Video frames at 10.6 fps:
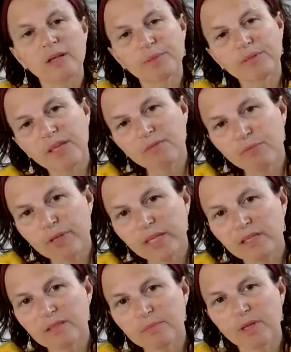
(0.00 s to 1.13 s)
but they've
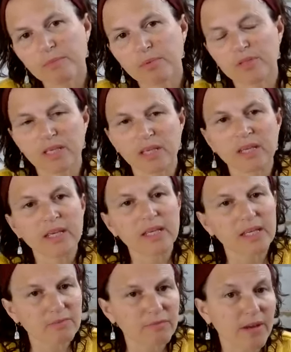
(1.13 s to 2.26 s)
weakened my body
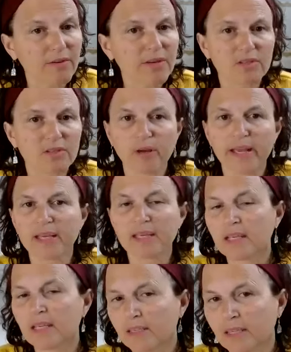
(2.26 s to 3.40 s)
in various
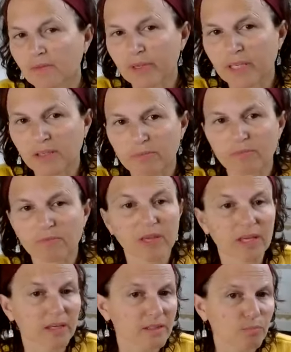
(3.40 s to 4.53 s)
ways they weakened,
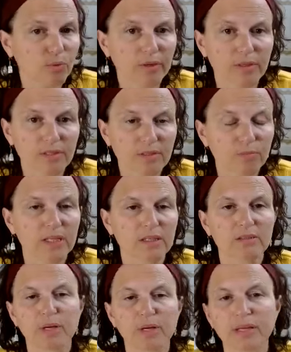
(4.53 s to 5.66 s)
they at points
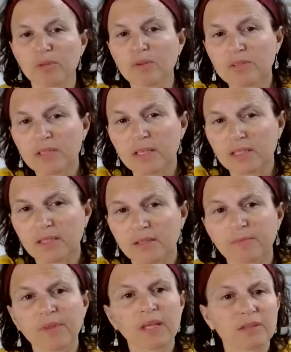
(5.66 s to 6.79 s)
weakened my immune system.